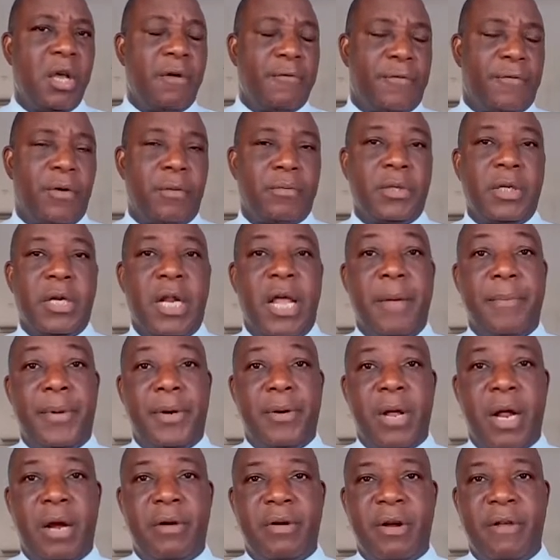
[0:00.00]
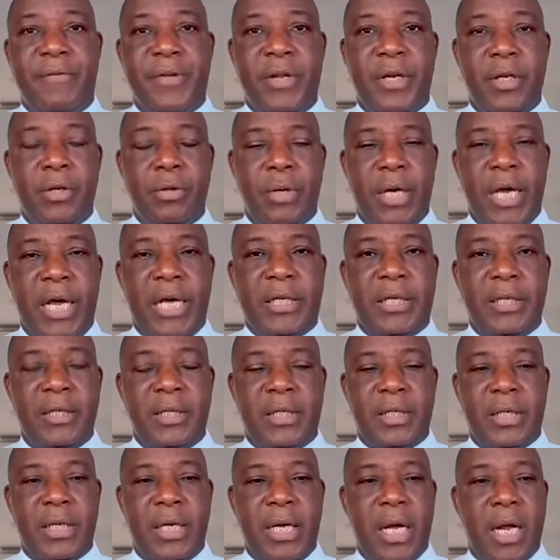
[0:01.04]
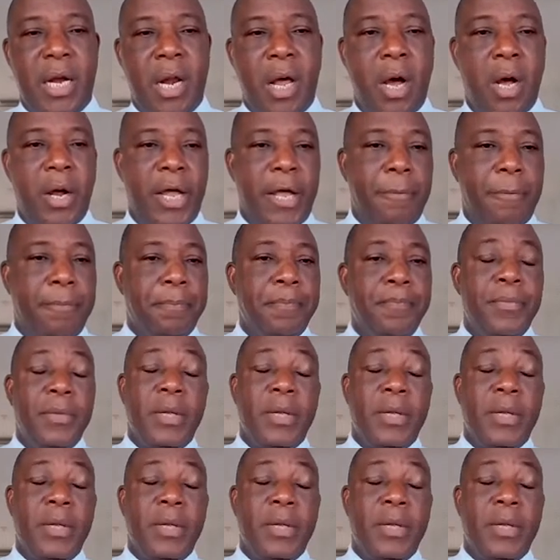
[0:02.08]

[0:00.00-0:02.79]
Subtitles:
from the Liberia Revenue Agency, the LRA.